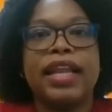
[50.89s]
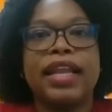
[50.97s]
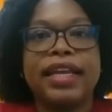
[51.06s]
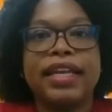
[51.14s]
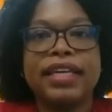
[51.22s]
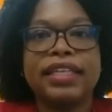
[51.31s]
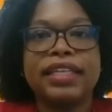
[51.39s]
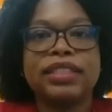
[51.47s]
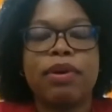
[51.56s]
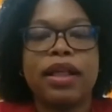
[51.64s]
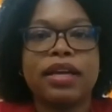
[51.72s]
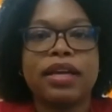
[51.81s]

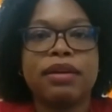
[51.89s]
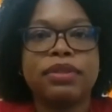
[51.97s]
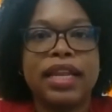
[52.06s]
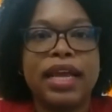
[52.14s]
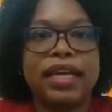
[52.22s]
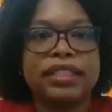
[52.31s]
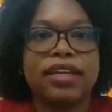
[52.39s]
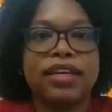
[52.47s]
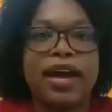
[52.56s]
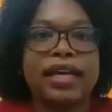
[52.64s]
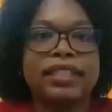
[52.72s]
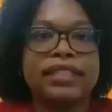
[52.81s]
Ladies, welcome to Let's
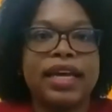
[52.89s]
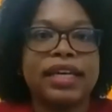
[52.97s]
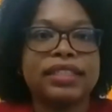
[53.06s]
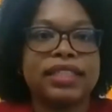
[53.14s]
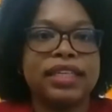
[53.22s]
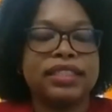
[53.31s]
Talk Access.